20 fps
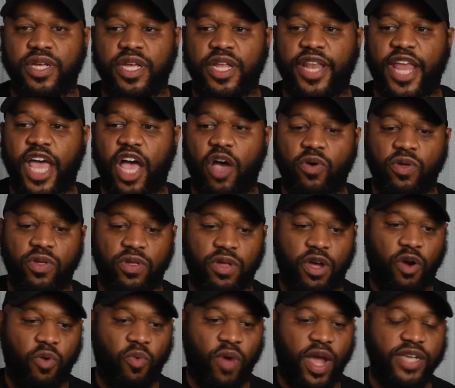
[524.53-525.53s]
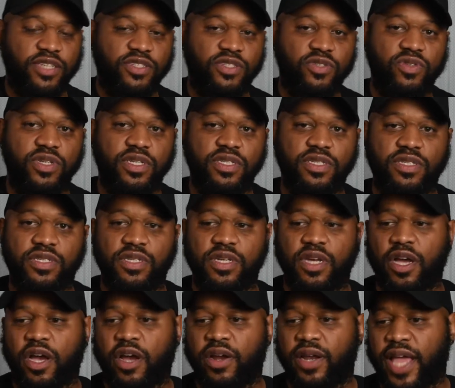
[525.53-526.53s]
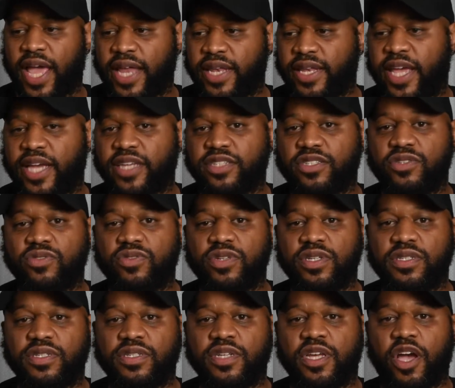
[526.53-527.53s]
now our white students, our Latinx students,